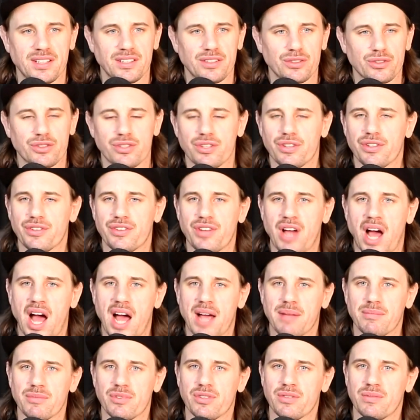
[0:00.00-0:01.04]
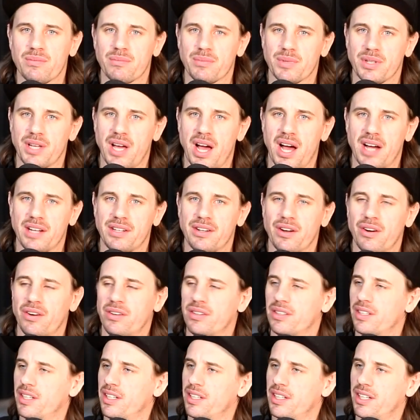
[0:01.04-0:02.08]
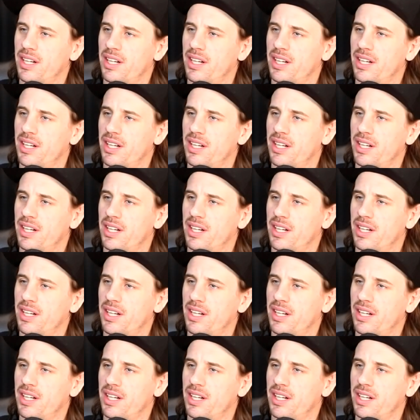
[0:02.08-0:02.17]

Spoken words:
Those are the times. But yeah, no.